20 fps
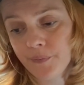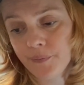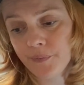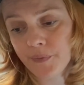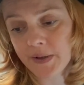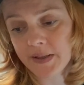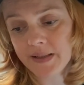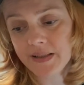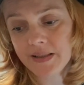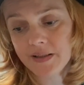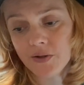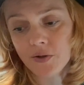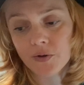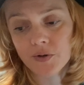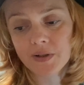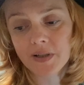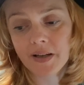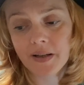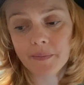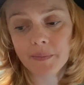this is your
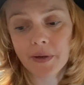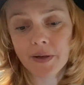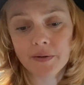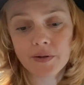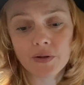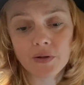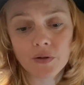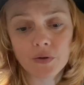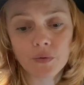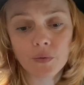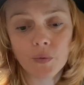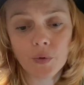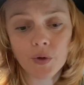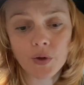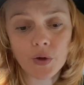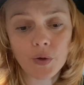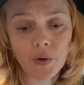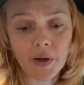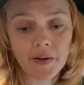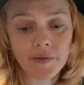time now to do what
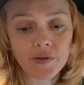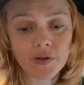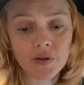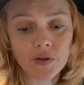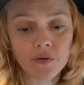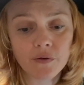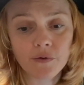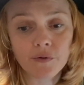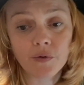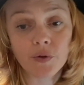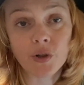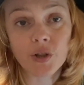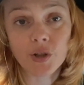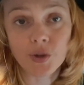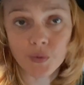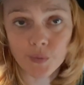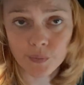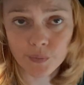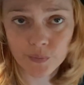you have to do for you.